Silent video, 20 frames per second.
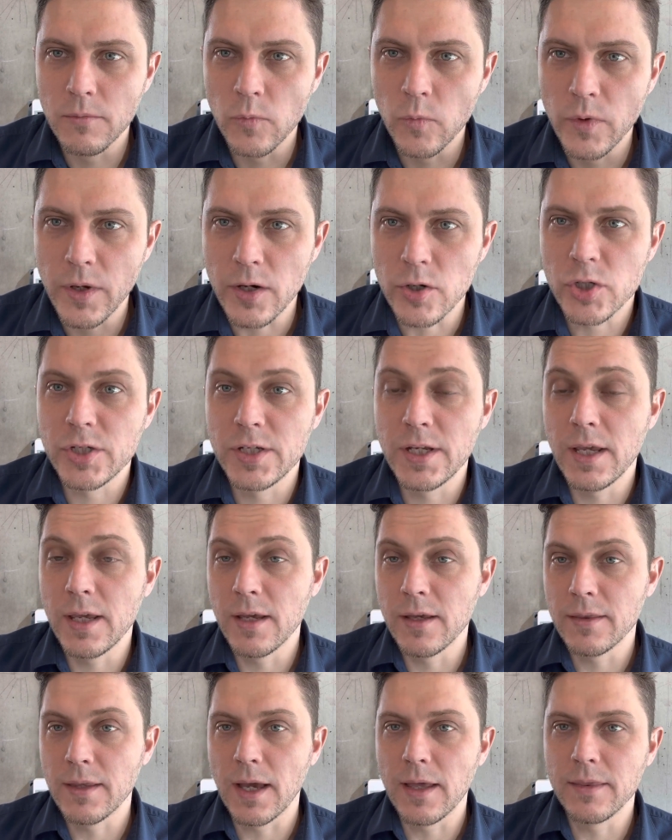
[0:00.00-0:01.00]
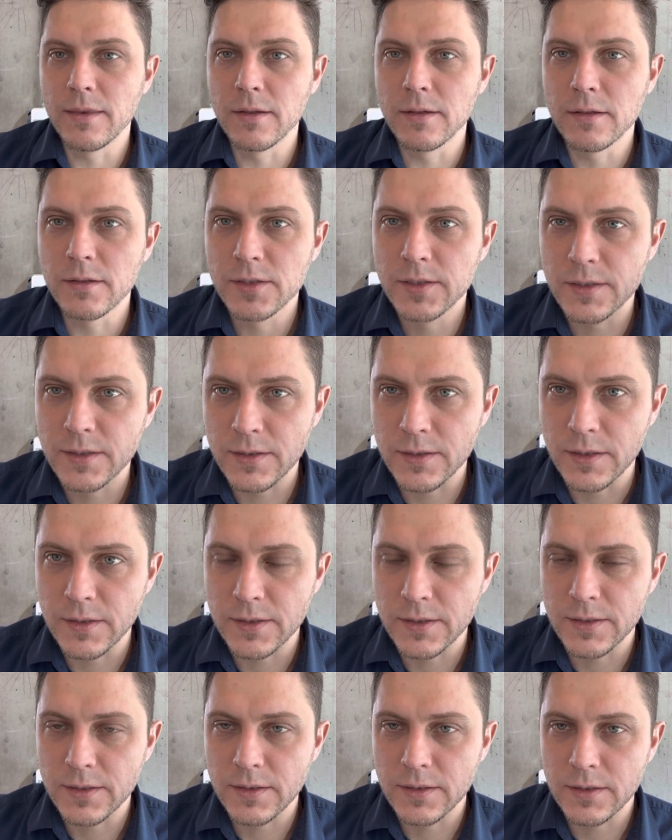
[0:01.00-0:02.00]
we are seeing that the
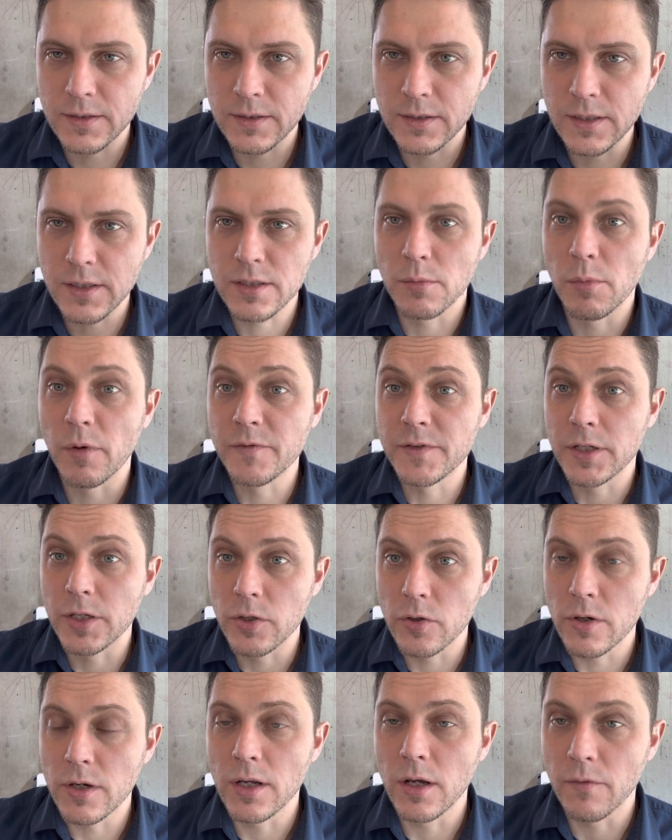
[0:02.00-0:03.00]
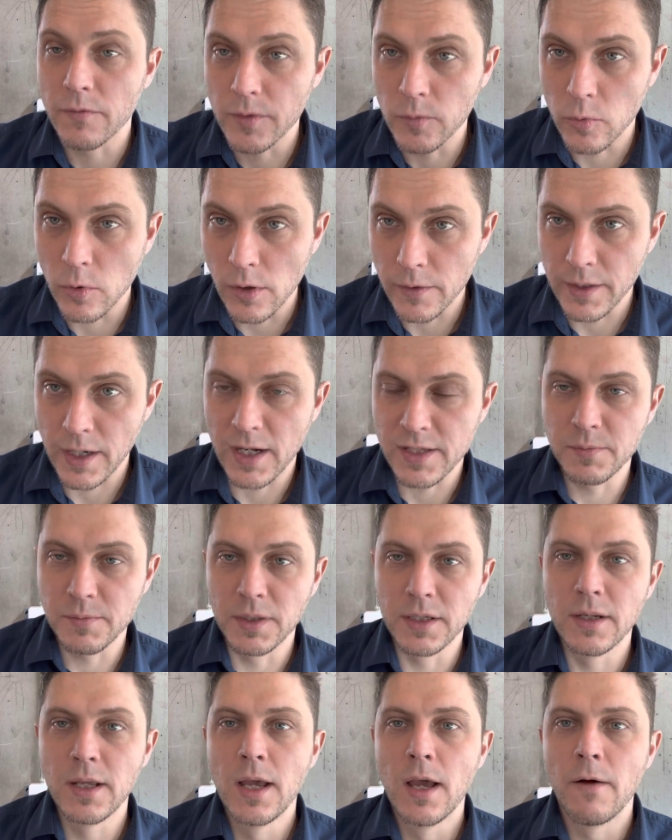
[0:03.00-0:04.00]
system of security of the world that has
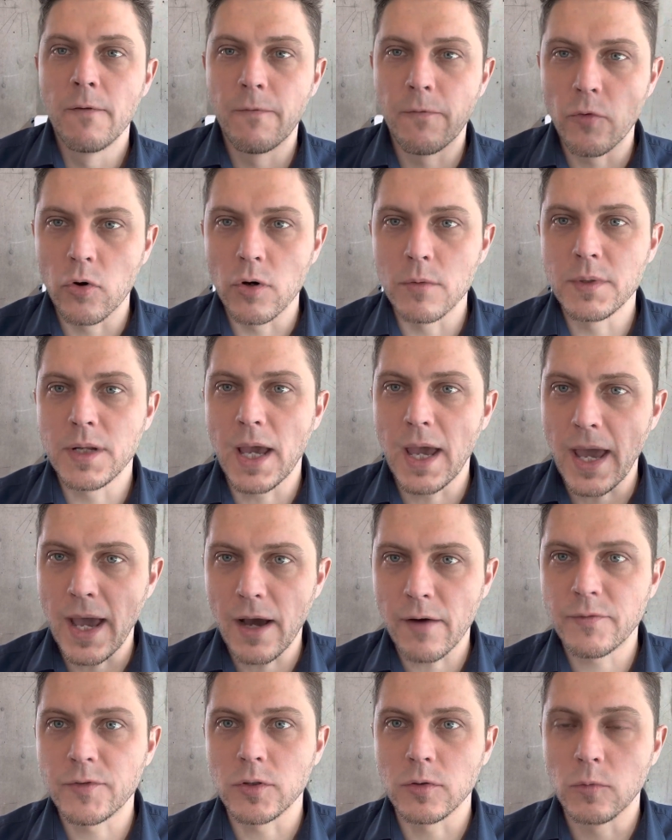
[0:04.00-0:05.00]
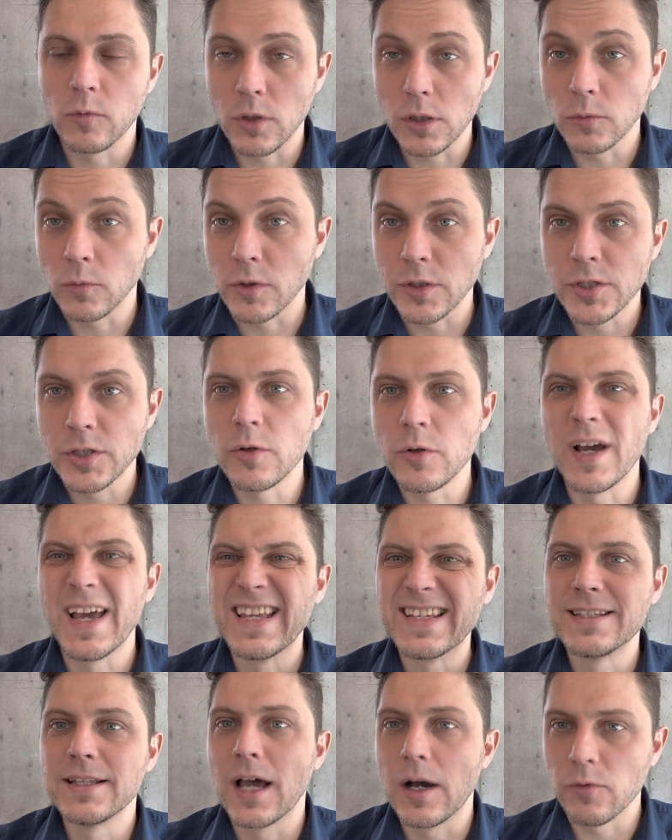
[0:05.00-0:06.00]
been formed after World War II
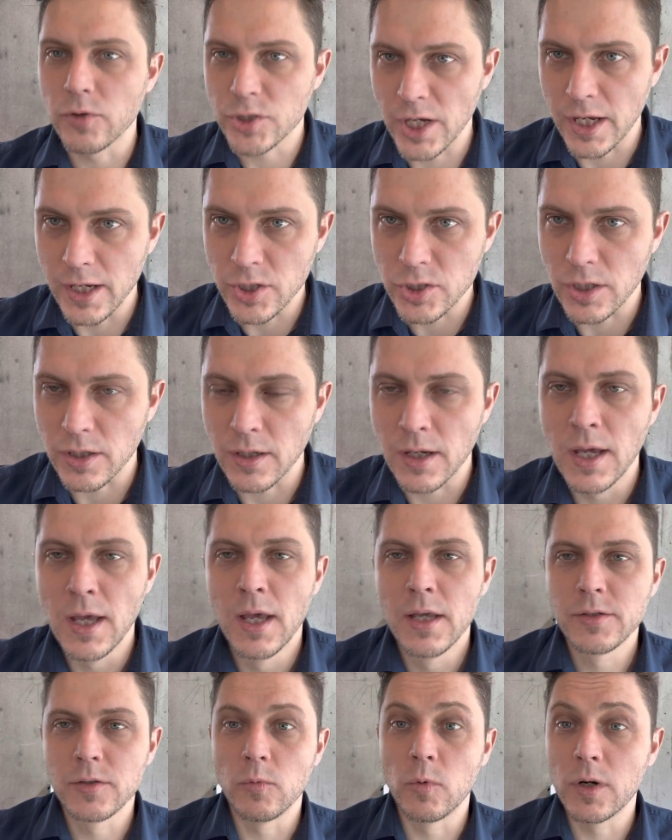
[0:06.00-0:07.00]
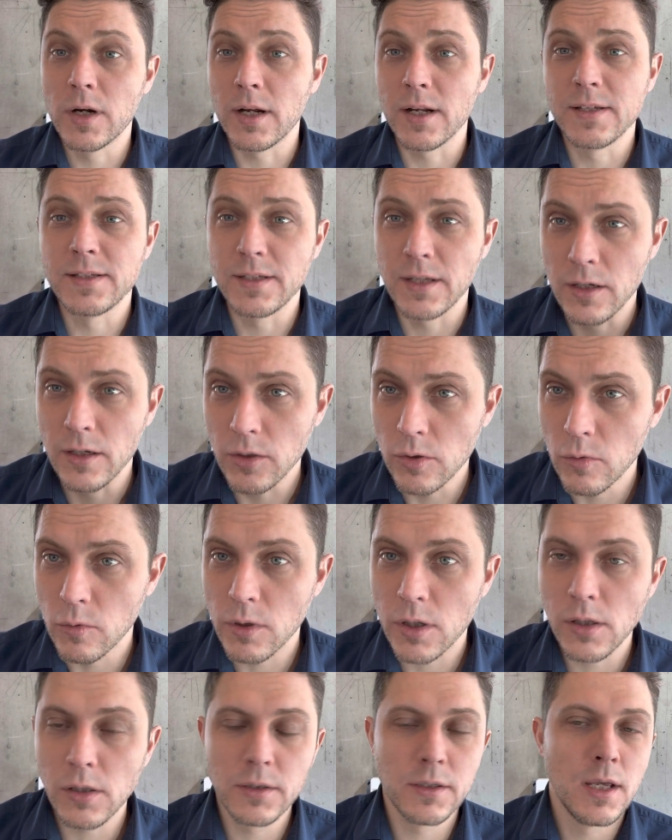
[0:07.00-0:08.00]
is now changing. So we're going to see a new
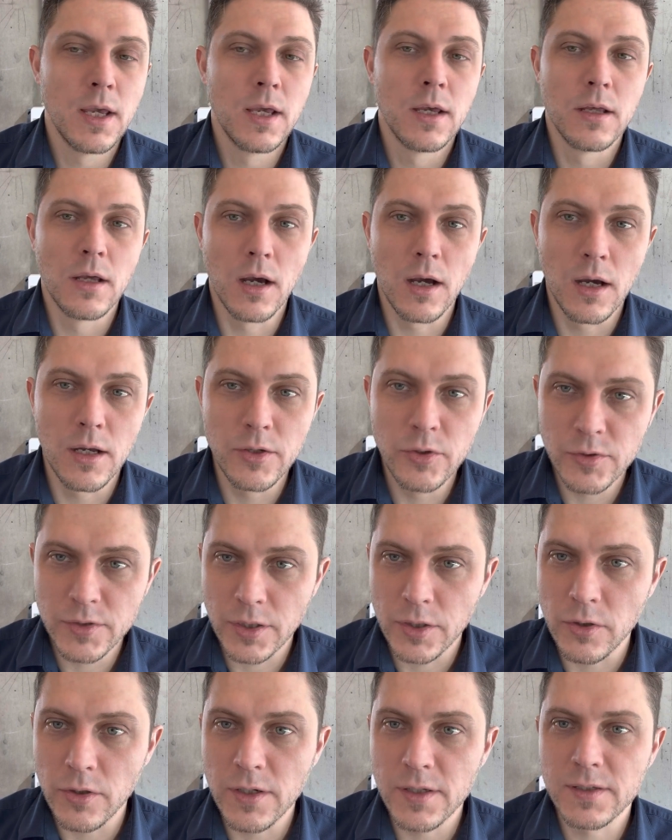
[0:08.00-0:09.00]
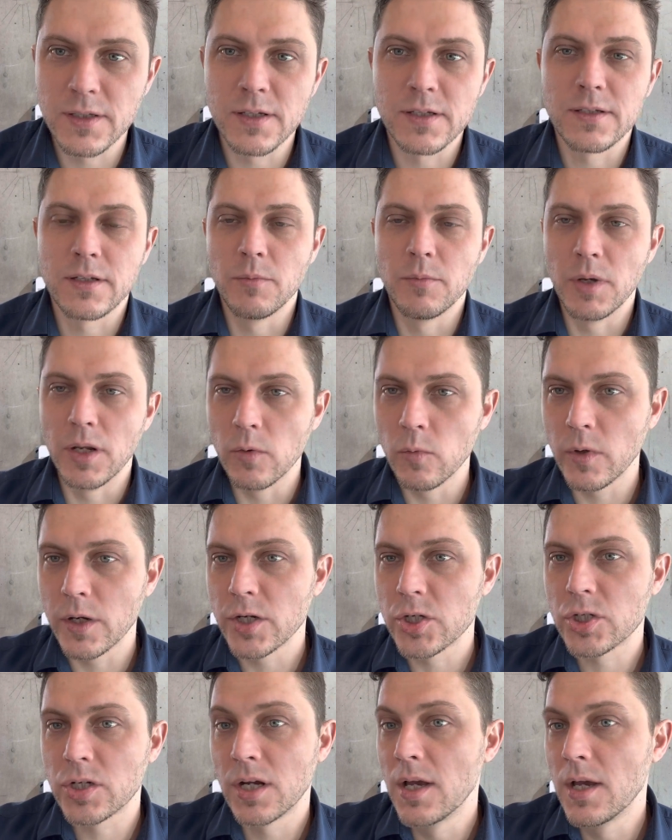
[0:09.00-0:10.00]
world, a new security system in
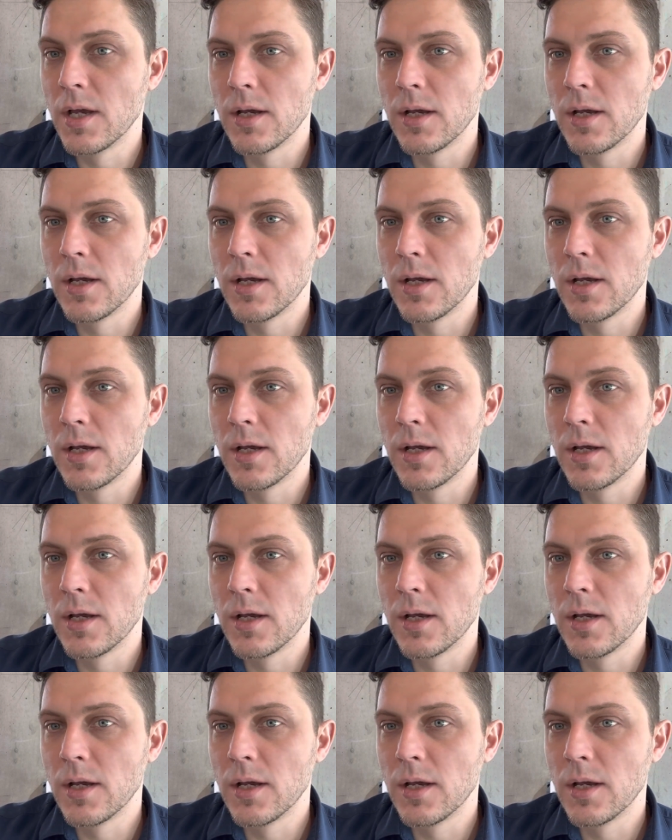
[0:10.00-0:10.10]
which